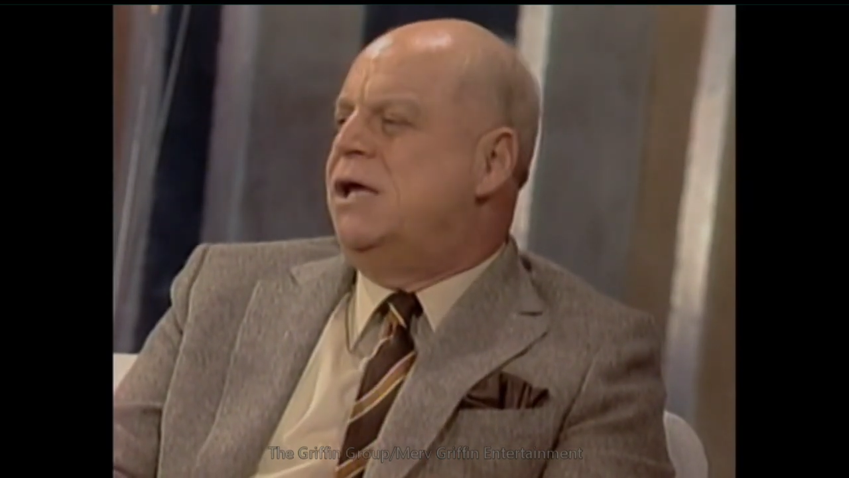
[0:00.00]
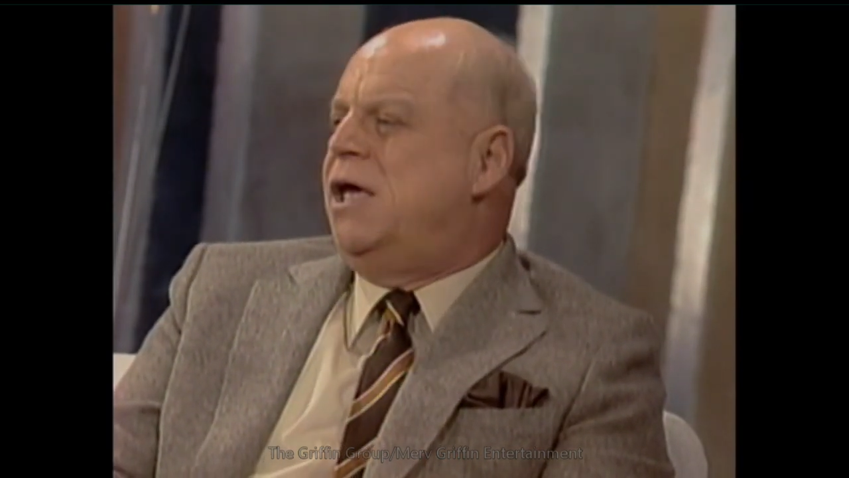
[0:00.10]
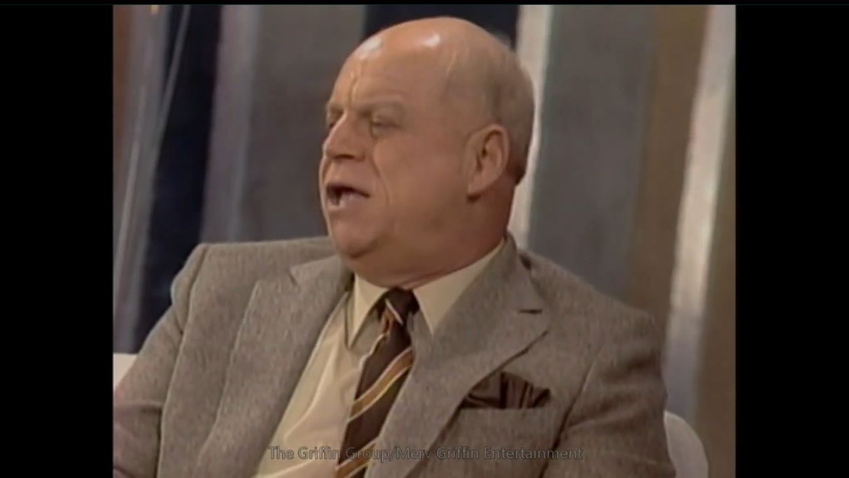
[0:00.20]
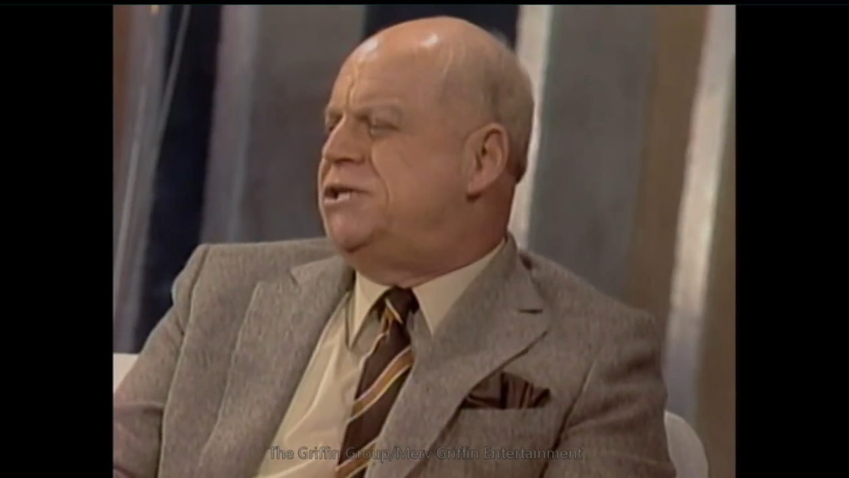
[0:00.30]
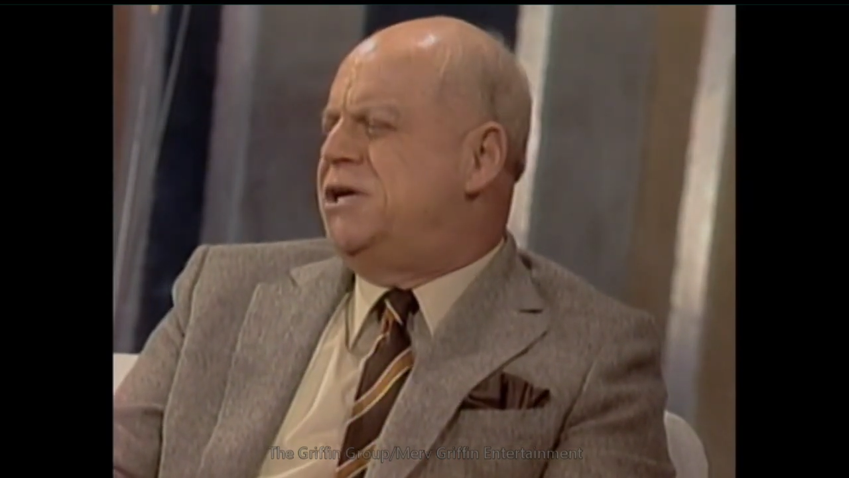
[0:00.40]

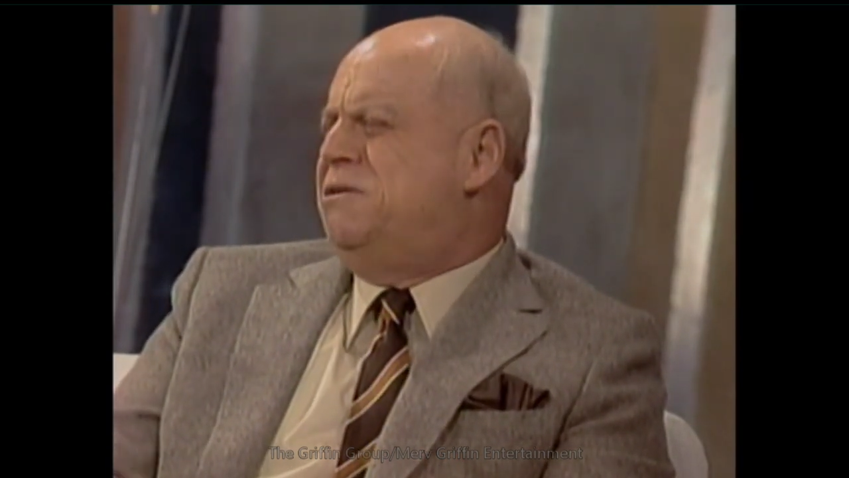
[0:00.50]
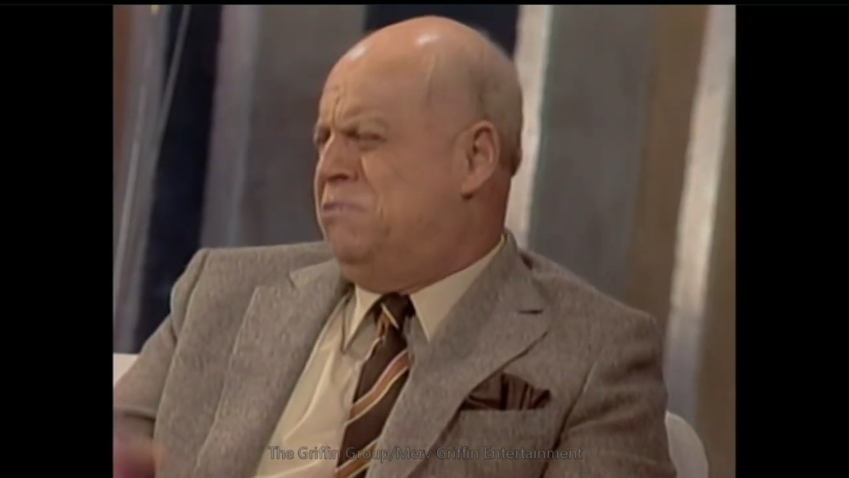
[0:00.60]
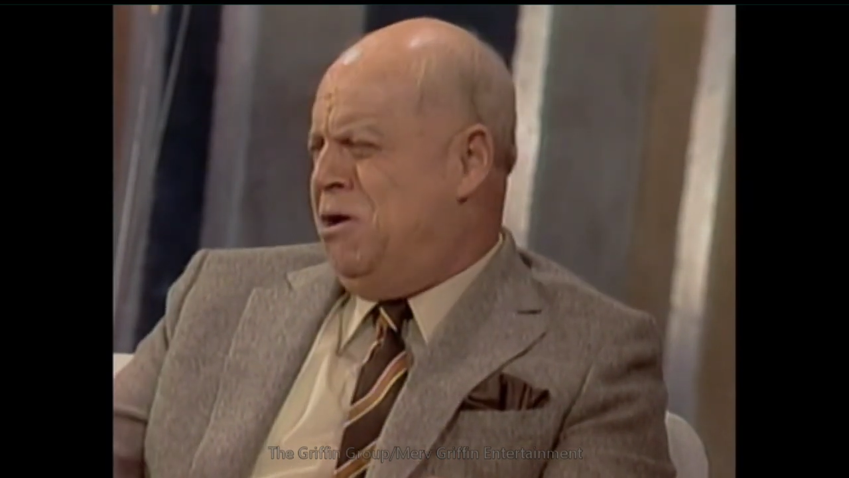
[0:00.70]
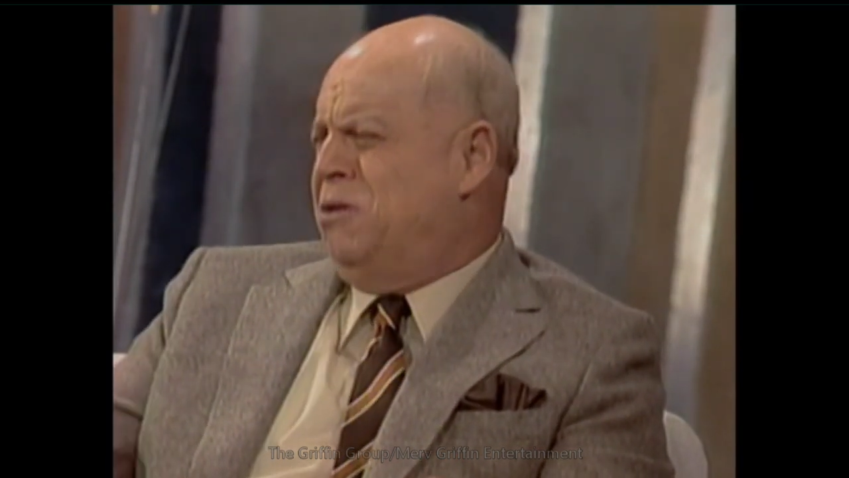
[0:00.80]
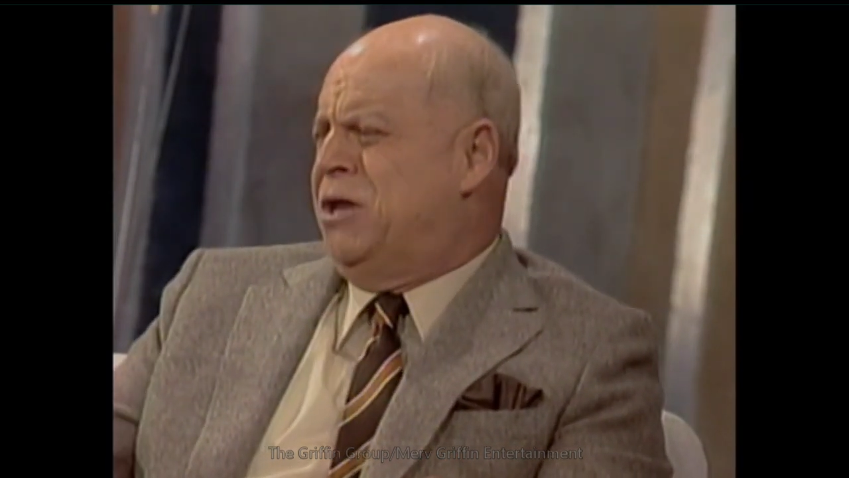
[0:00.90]
And I said,
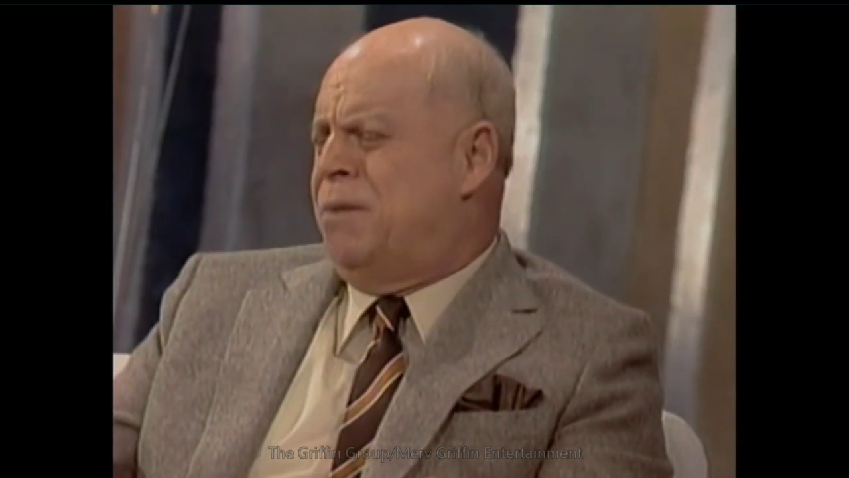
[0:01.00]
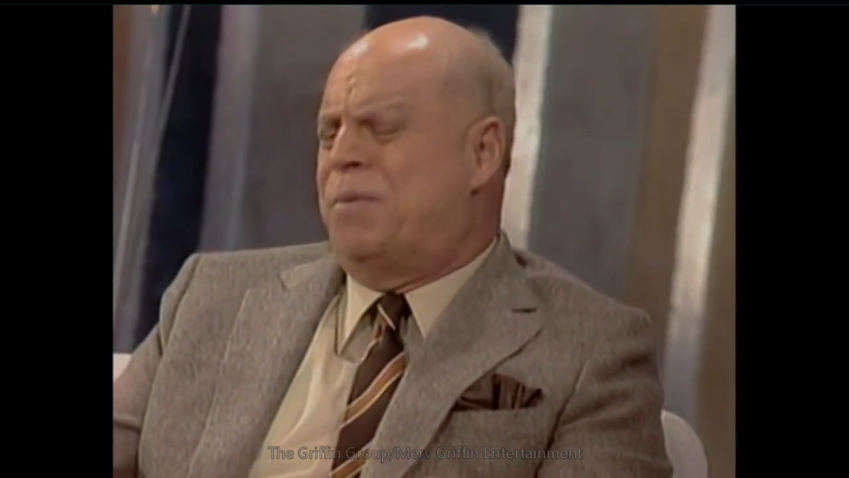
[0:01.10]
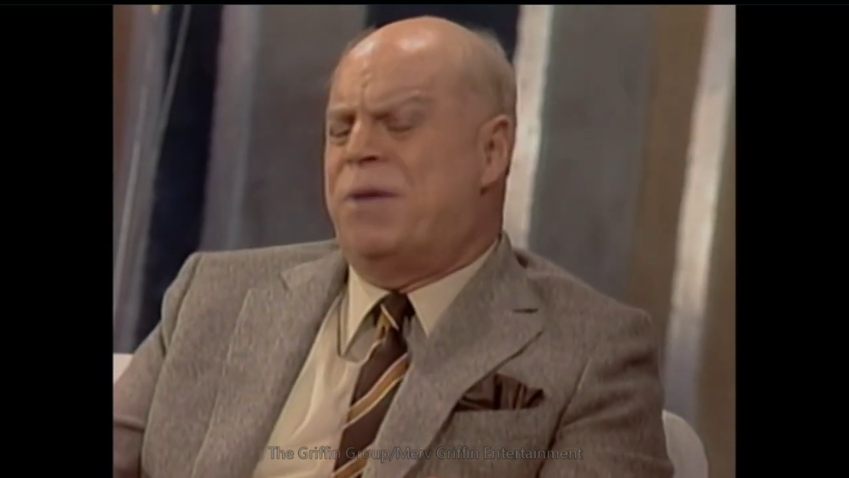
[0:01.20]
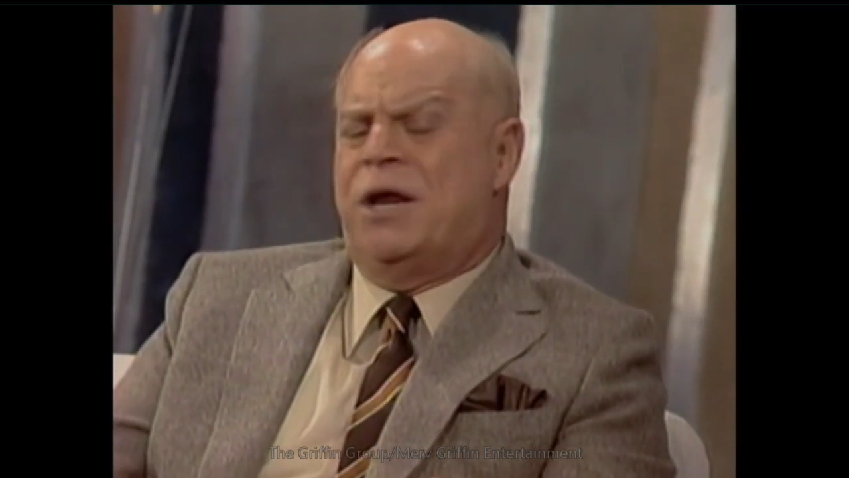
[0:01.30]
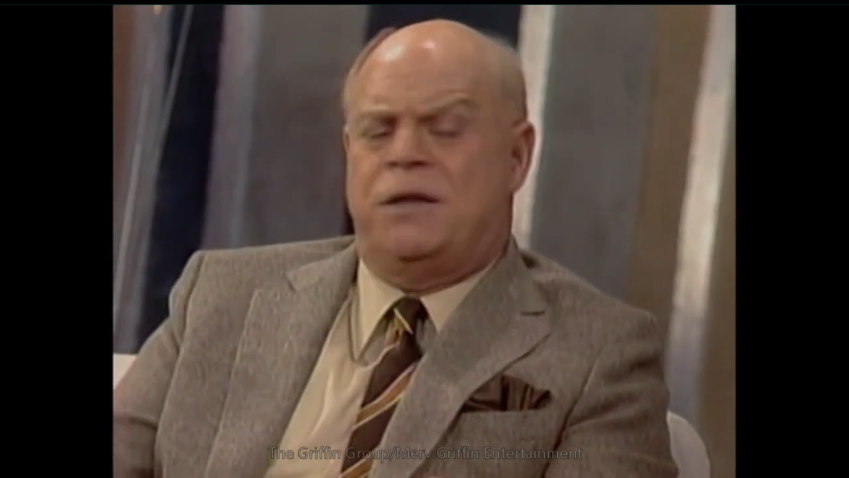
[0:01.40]
hold it up a minute.